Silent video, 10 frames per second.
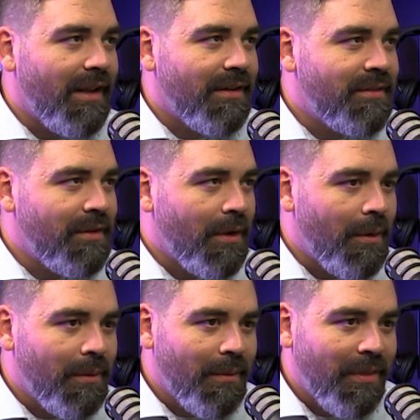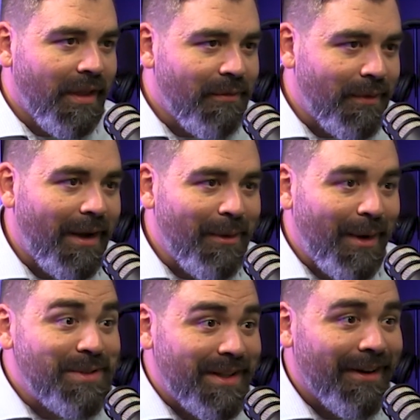So thankful. I
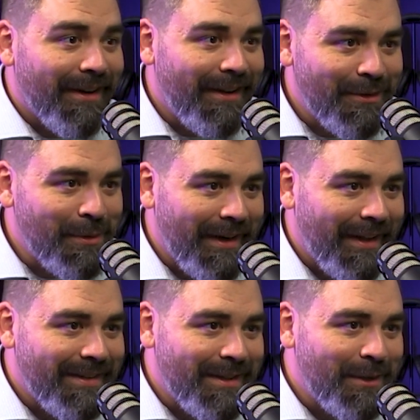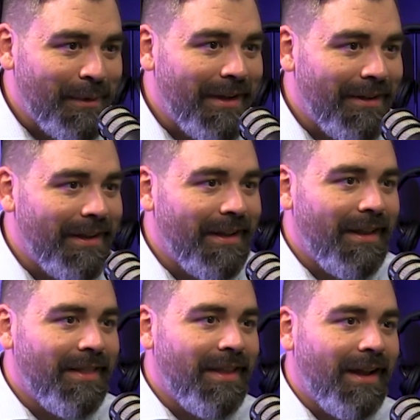was there in 2019 as well
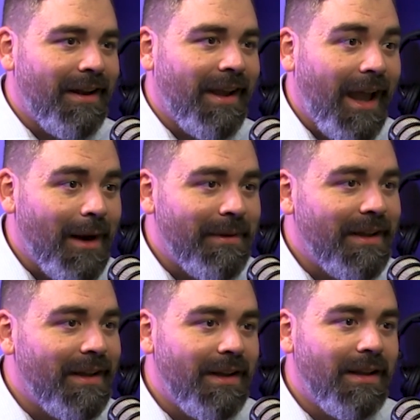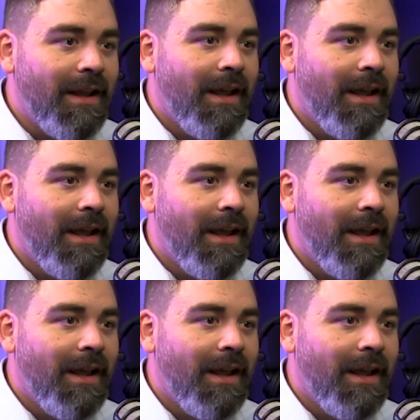at that academy, and